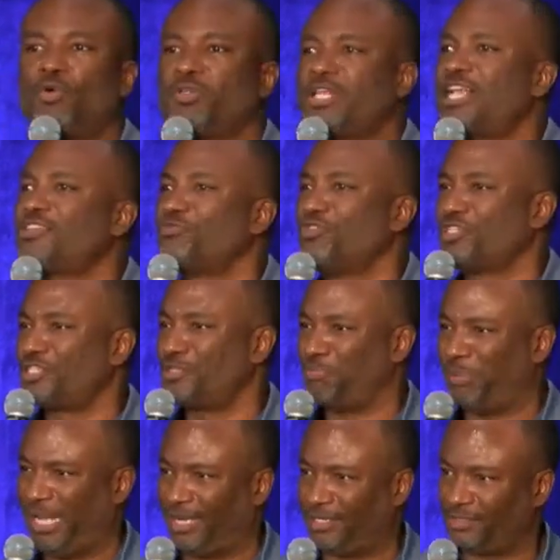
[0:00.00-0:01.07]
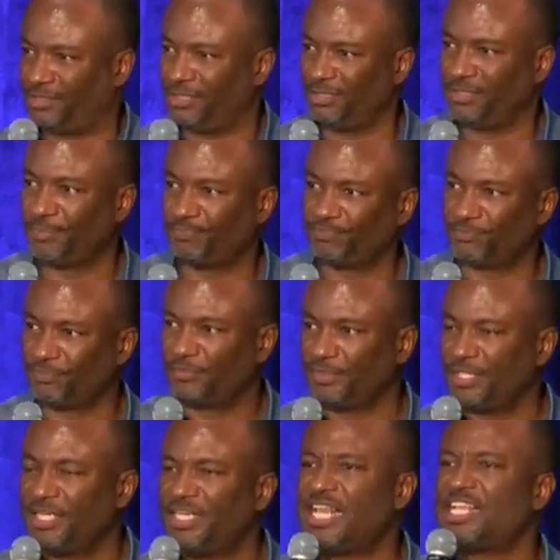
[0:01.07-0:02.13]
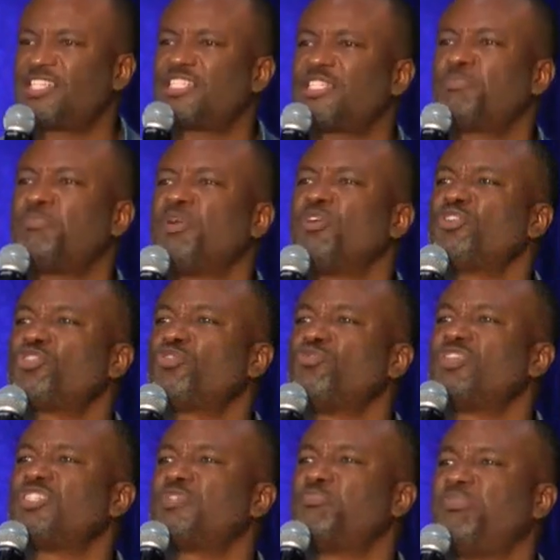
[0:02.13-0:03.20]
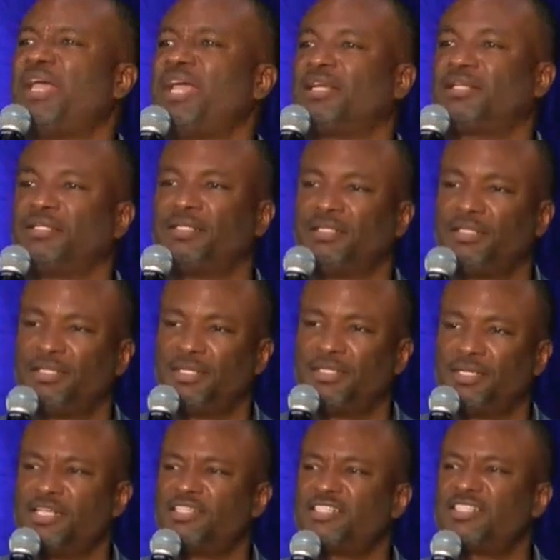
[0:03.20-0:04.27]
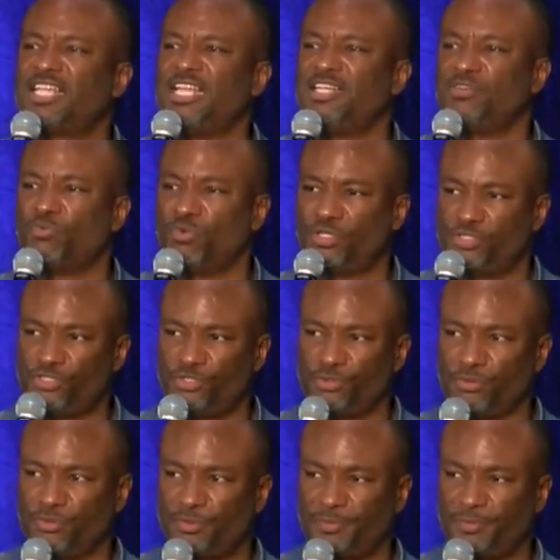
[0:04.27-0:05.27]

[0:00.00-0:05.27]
that's respect. That's spiritual respect that Satan wants you.